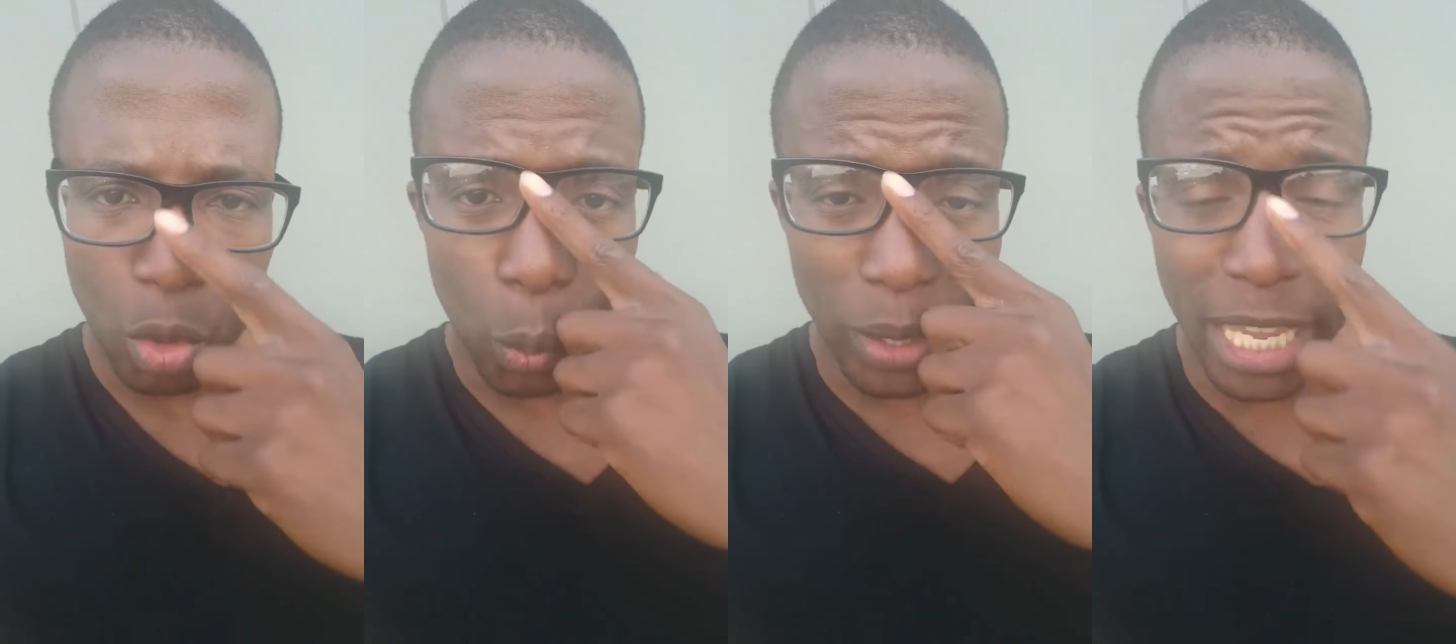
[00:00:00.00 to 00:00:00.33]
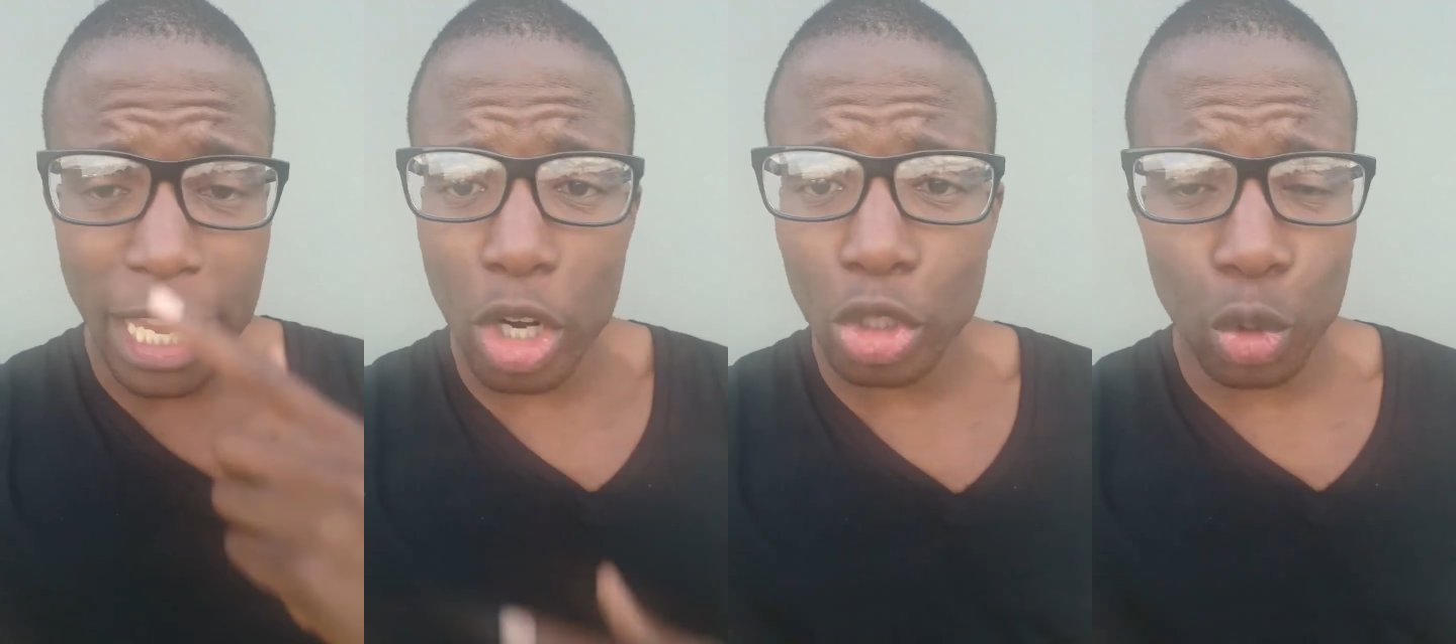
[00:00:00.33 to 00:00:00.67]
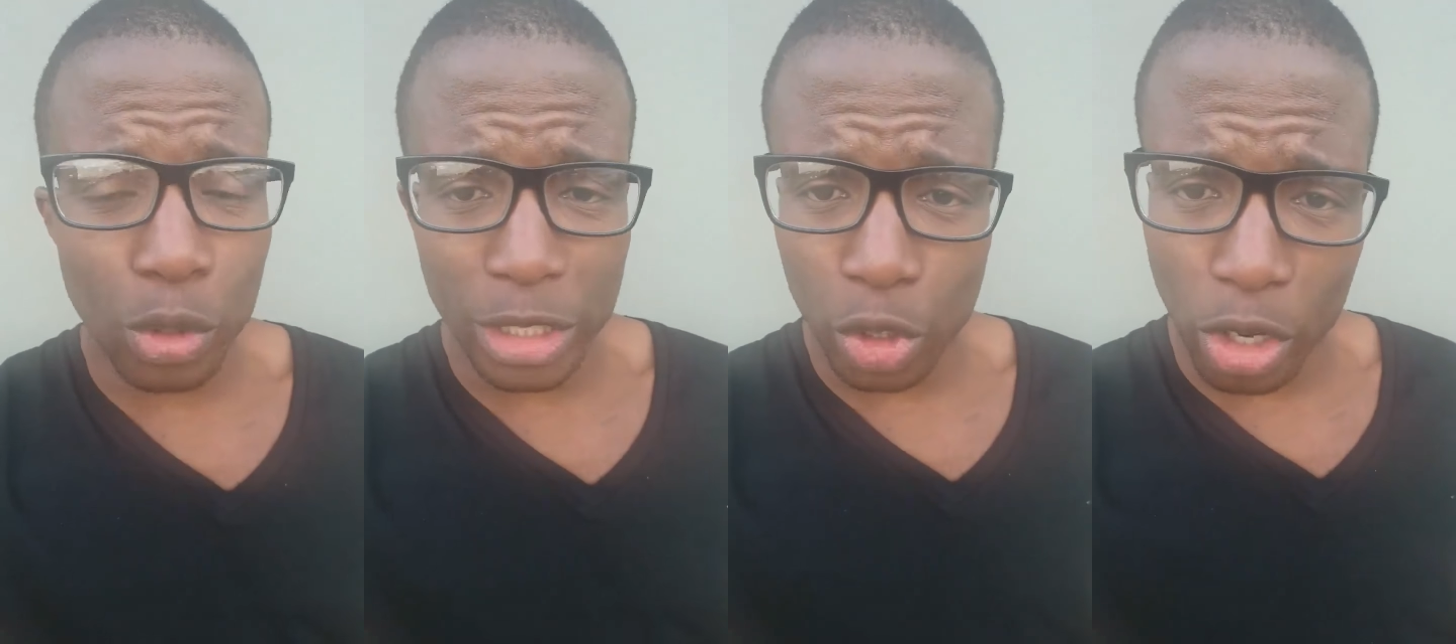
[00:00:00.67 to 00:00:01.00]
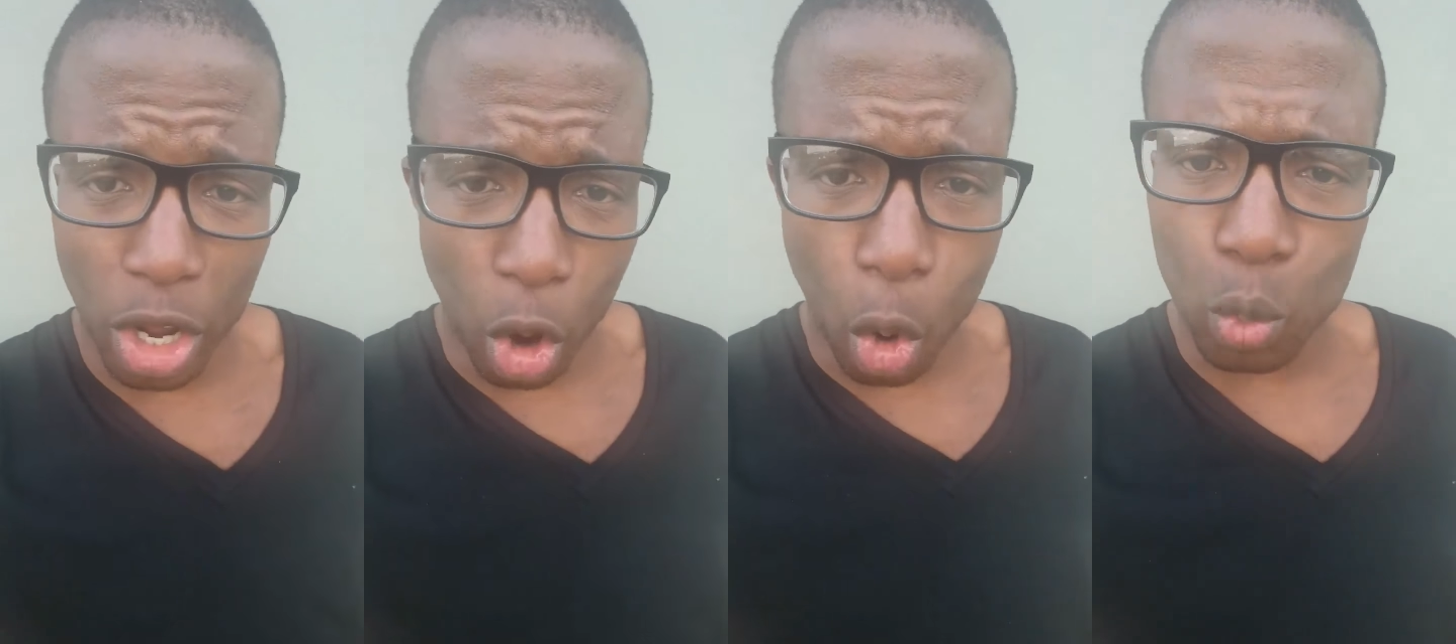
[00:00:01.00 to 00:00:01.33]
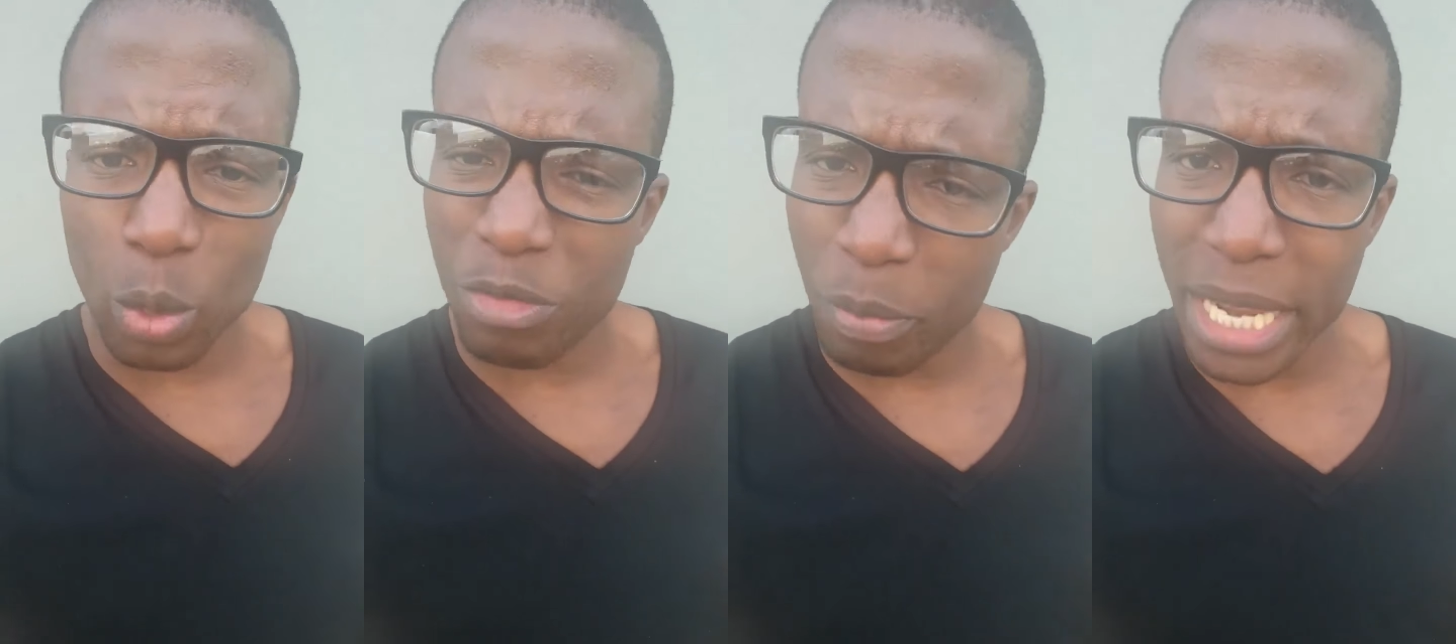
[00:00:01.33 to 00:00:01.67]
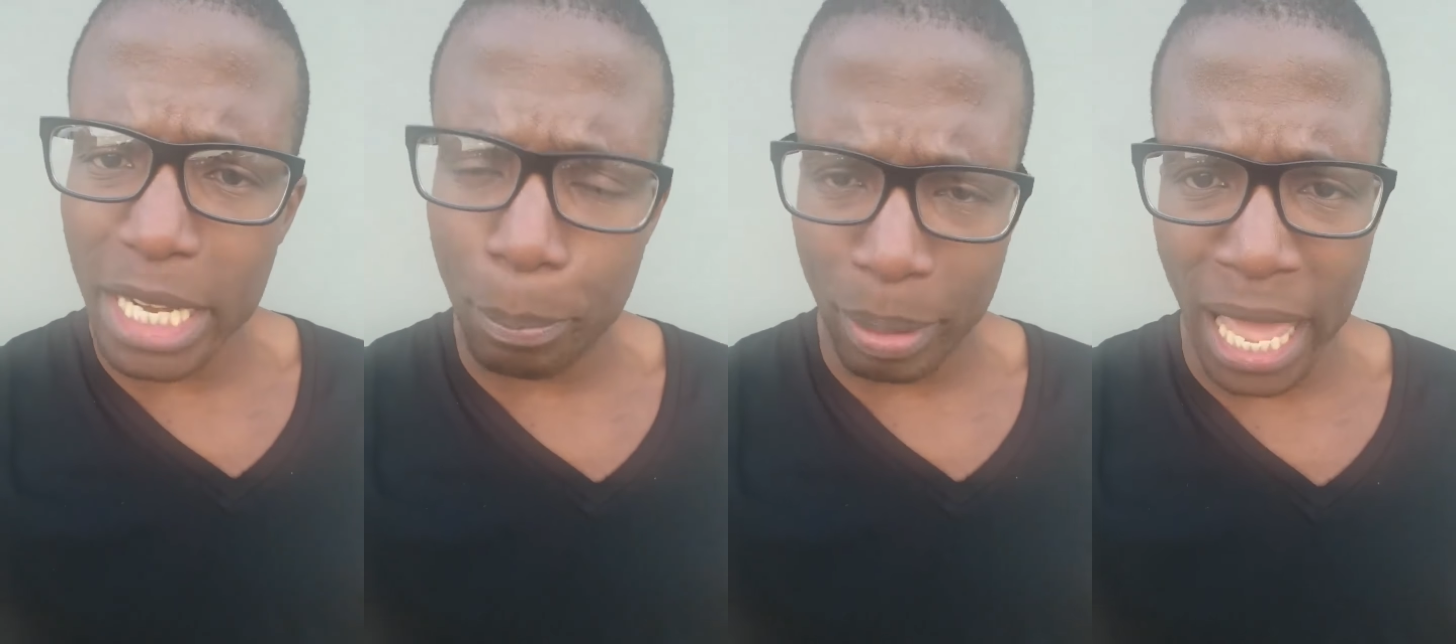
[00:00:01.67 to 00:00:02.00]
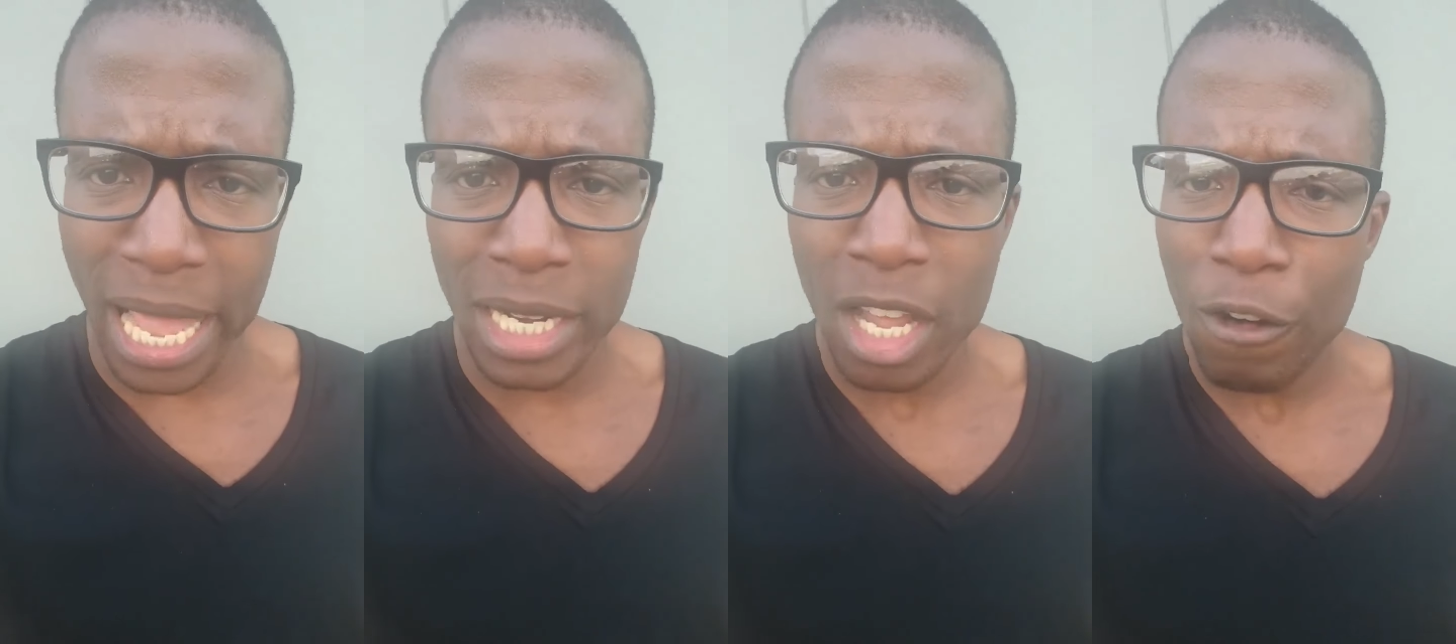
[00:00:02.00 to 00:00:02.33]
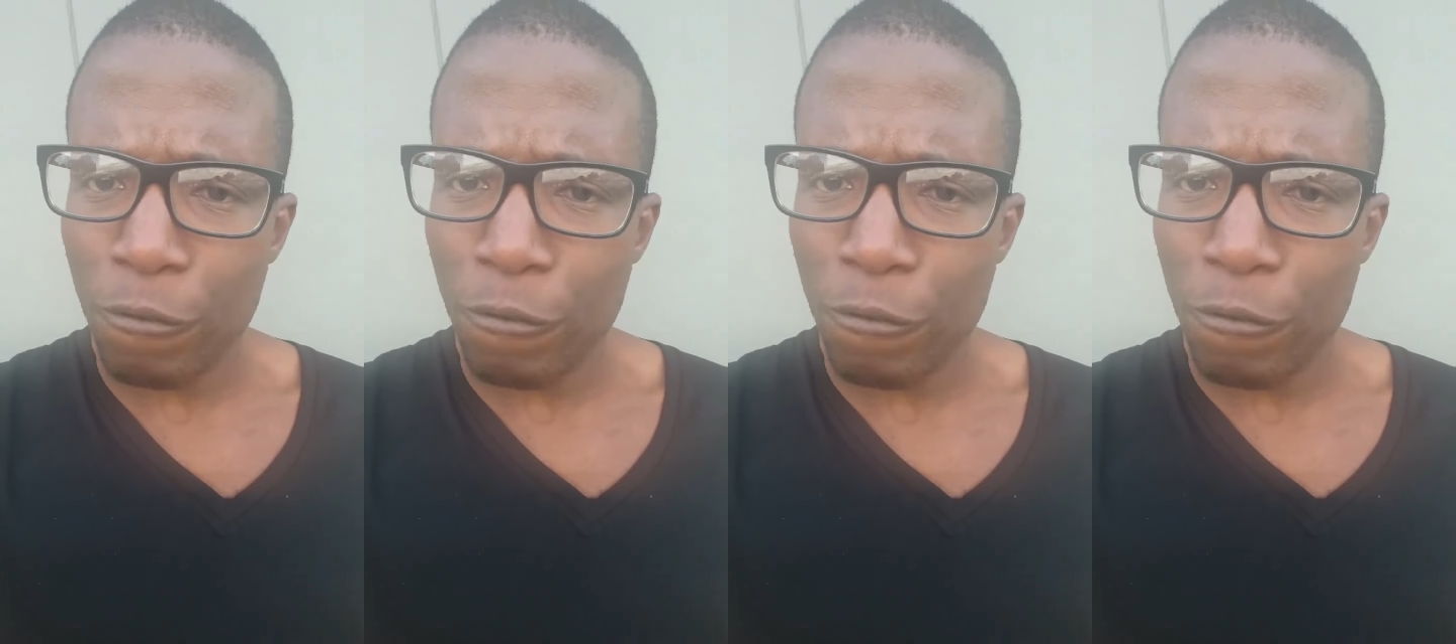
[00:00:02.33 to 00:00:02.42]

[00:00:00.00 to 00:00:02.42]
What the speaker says: We cannot do this on our own. We've made a plan